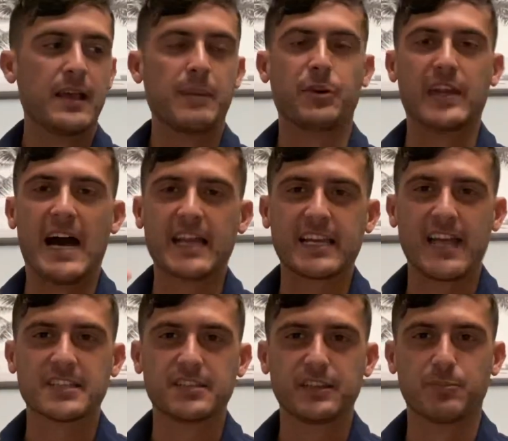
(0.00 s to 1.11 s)
But God
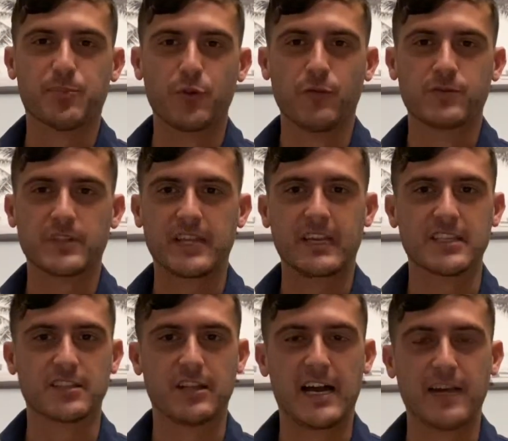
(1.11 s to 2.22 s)
constantly proves that is a
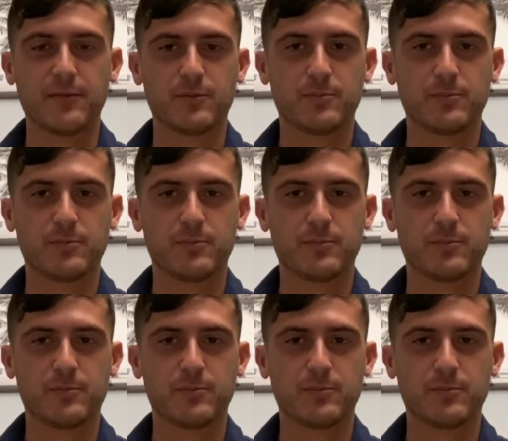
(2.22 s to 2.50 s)
lie